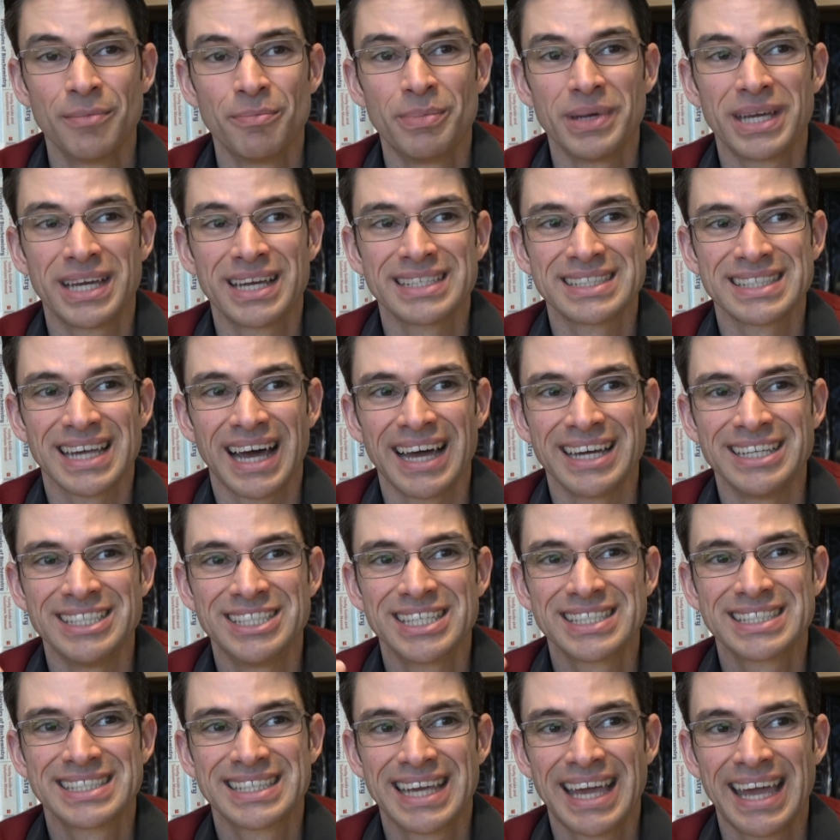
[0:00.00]
Because I
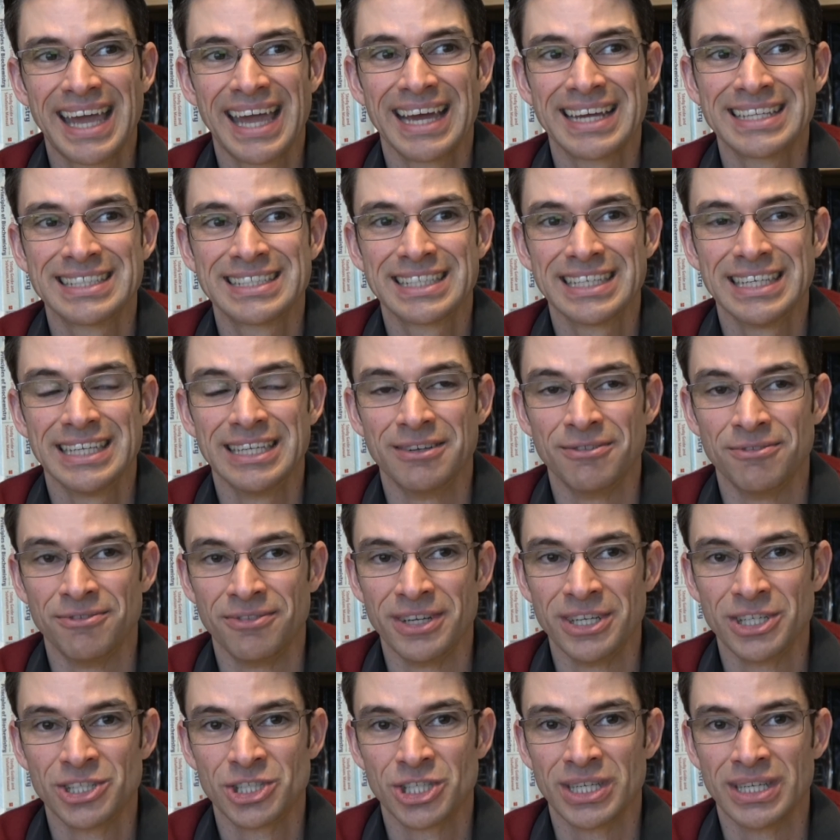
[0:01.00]
just can't
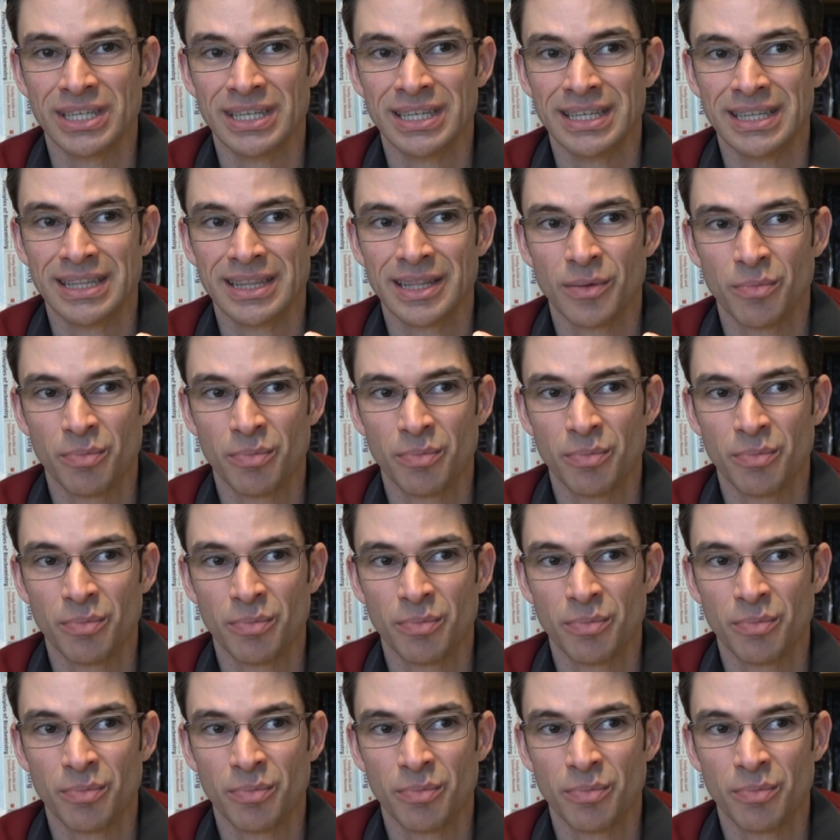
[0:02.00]
envision